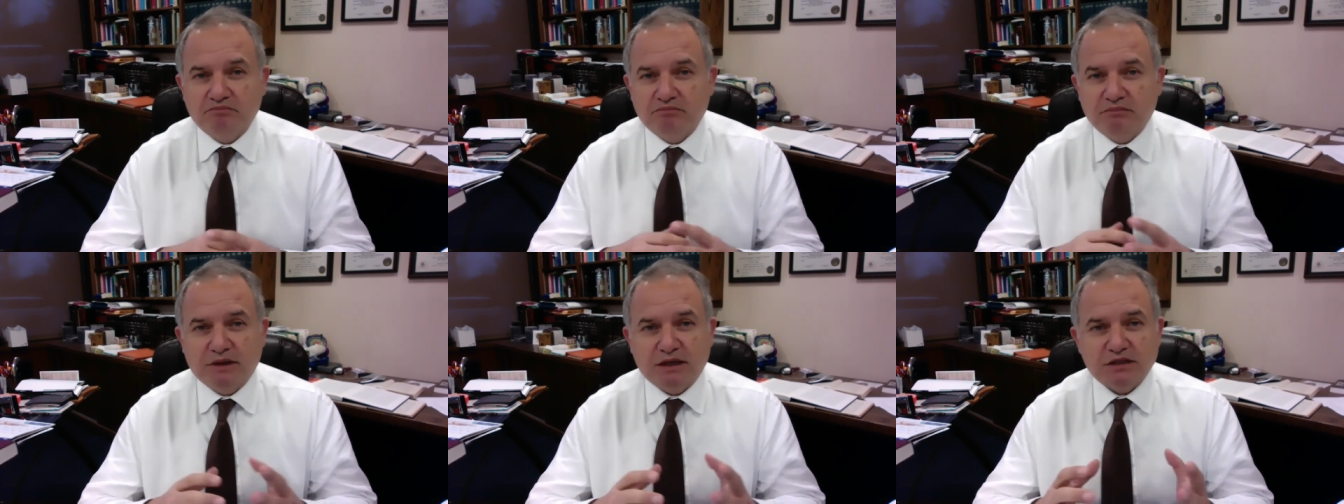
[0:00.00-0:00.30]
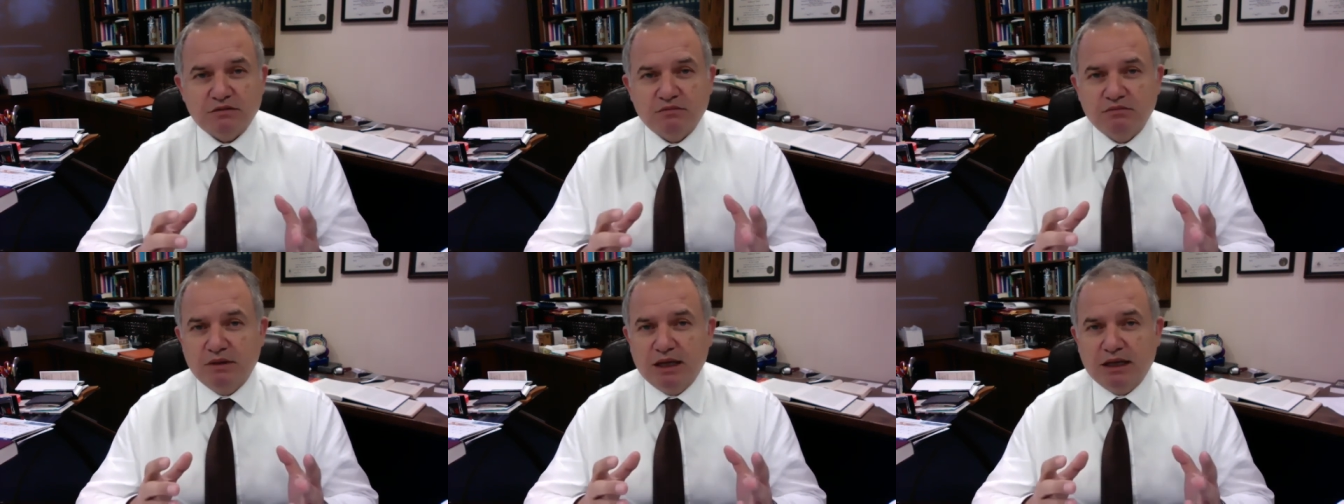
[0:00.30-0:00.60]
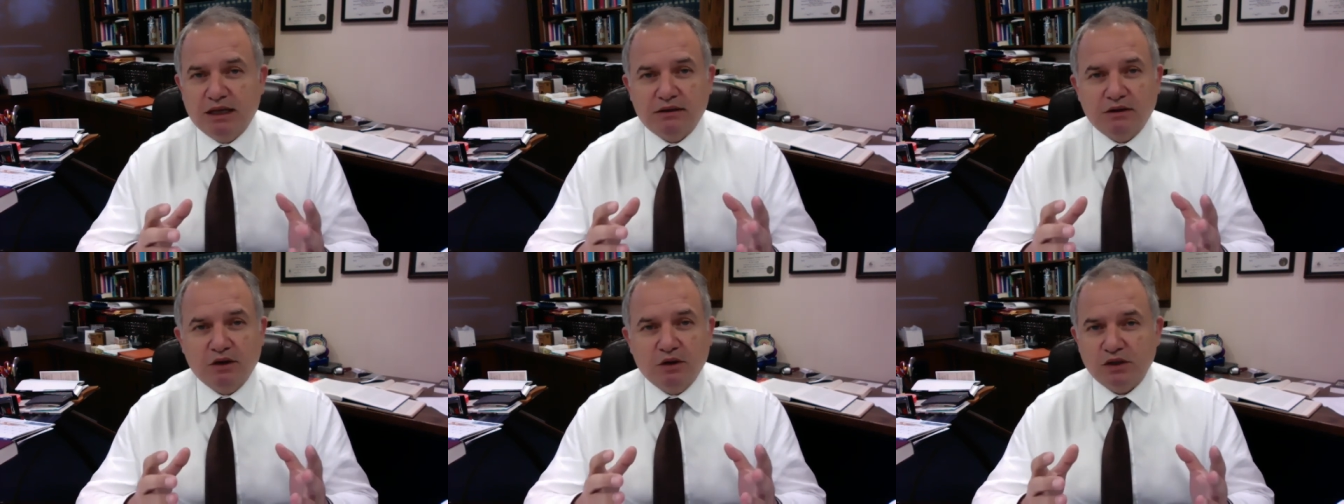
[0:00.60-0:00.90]
doesn't
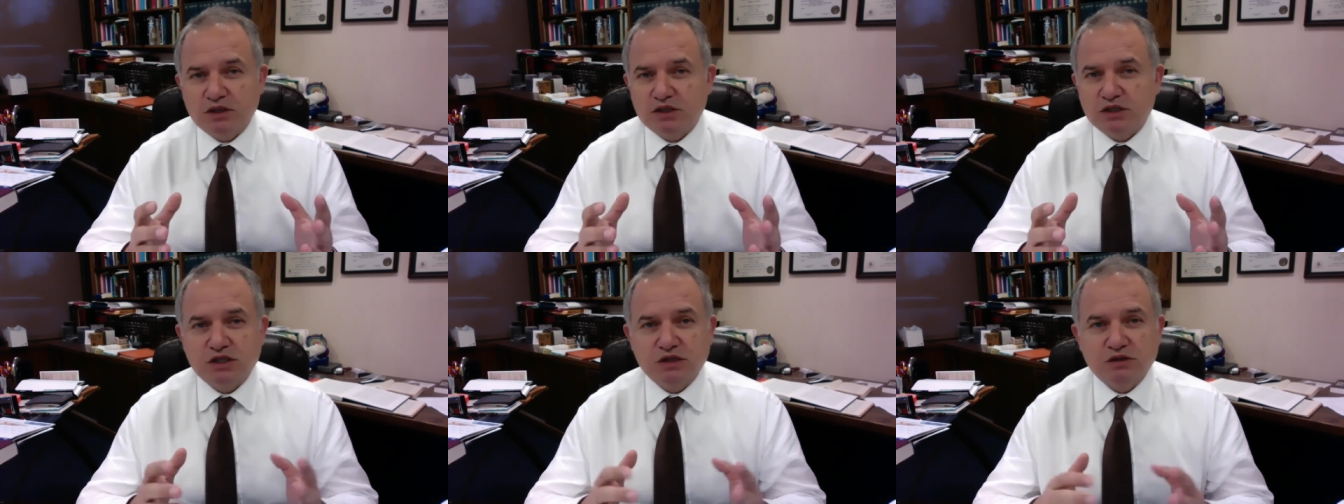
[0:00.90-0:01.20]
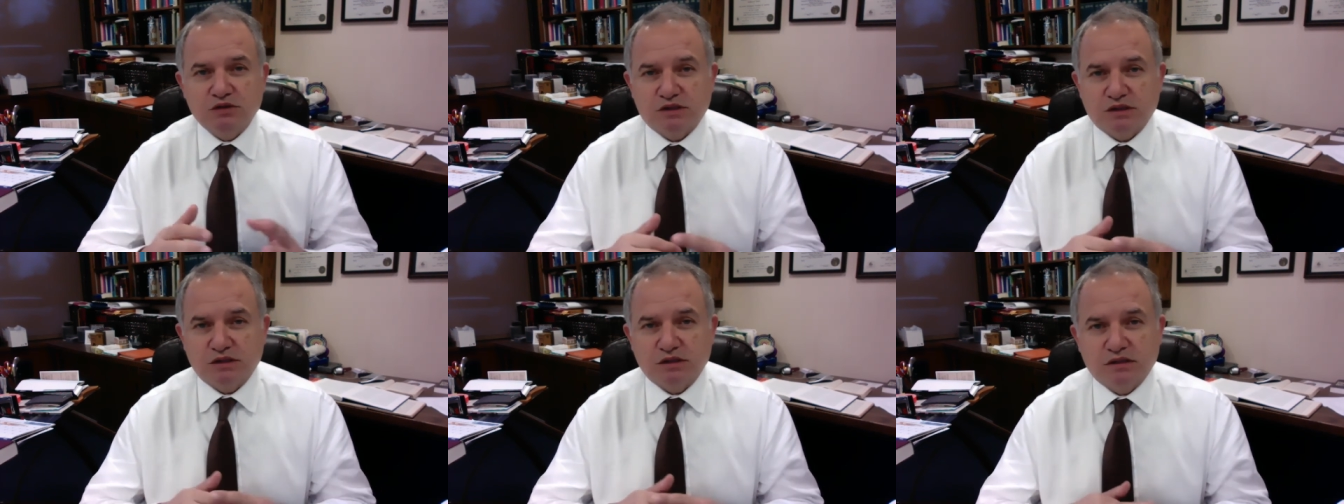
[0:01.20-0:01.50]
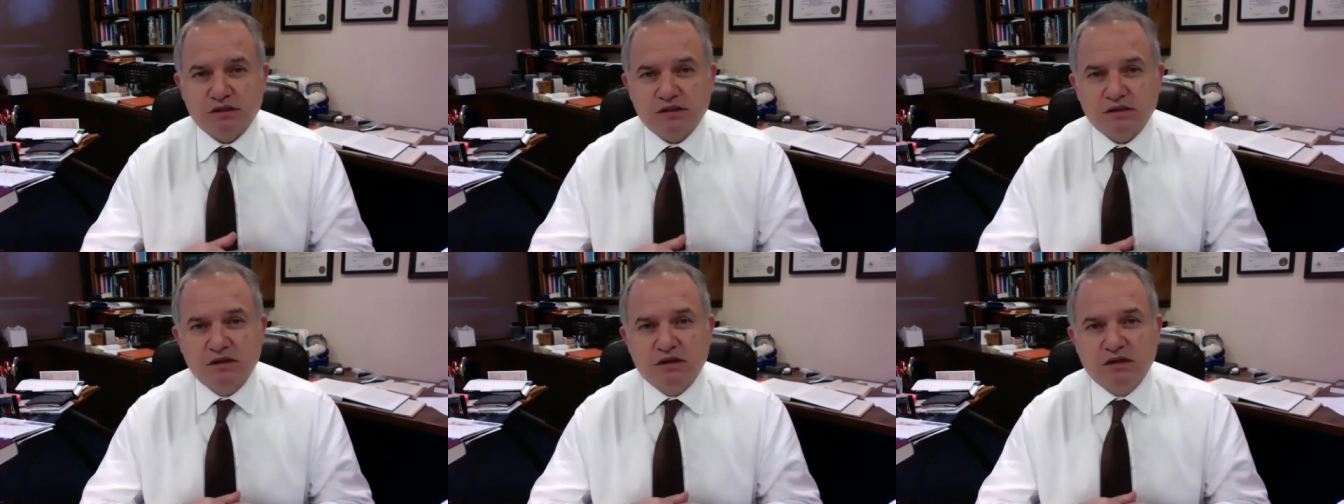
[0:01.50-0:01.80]
make no
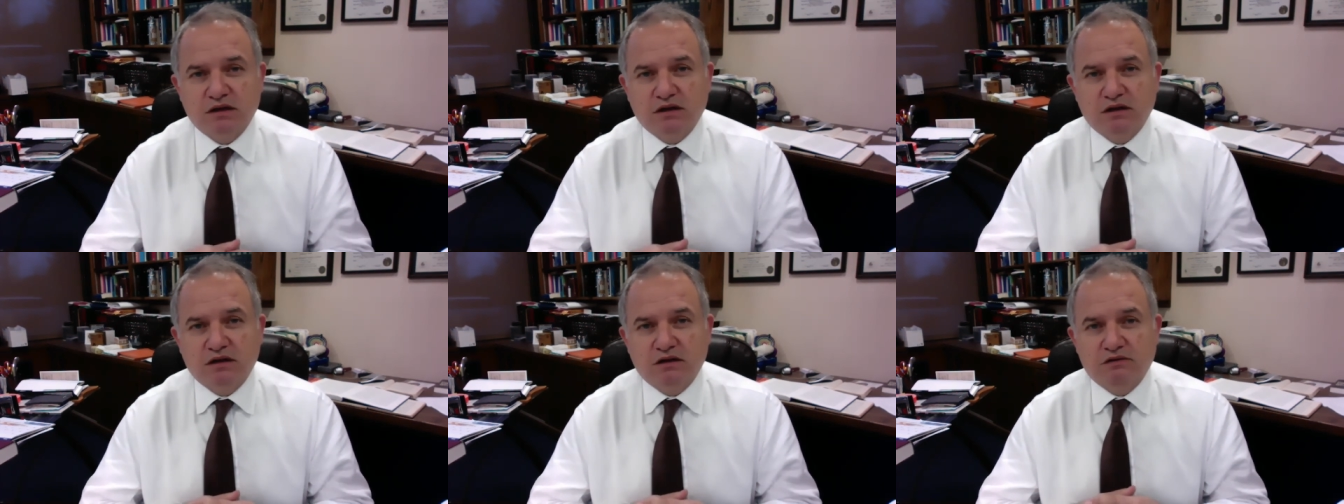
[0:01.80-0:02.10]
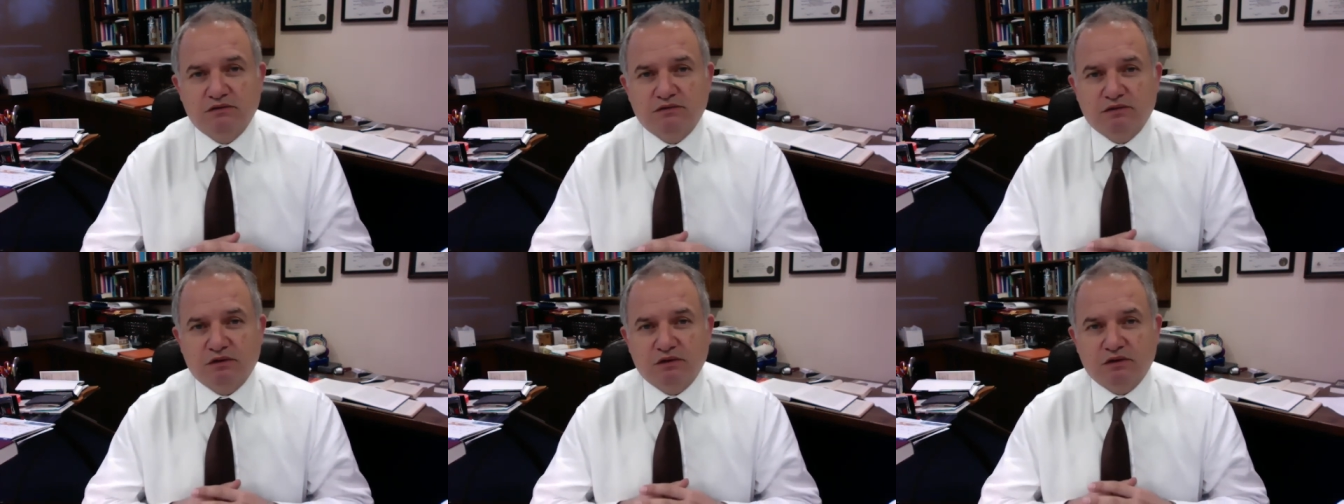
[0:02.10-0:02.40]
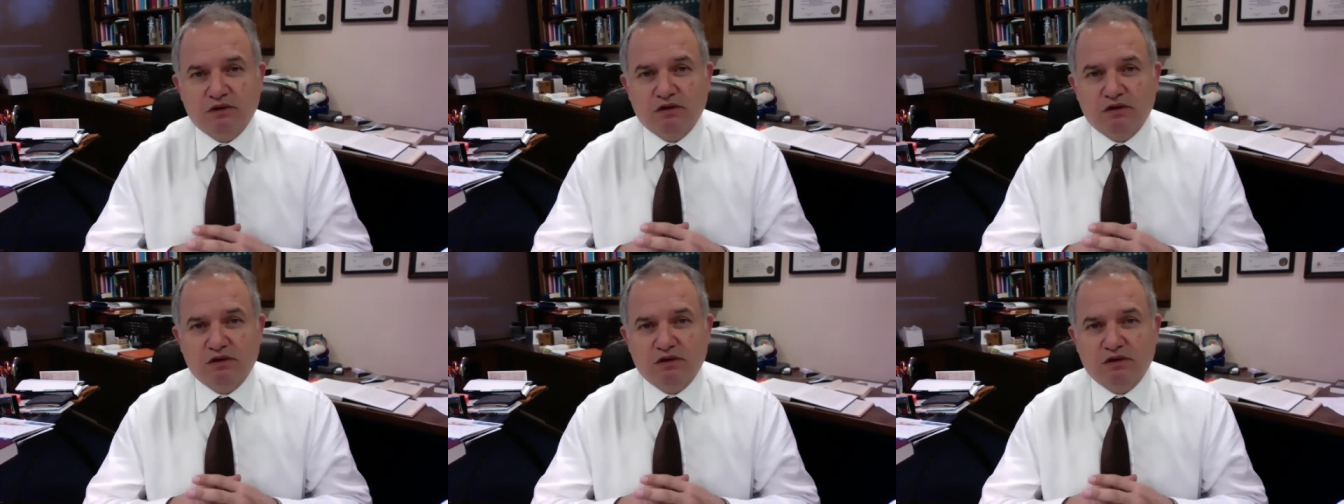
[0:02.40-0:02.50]
excuses for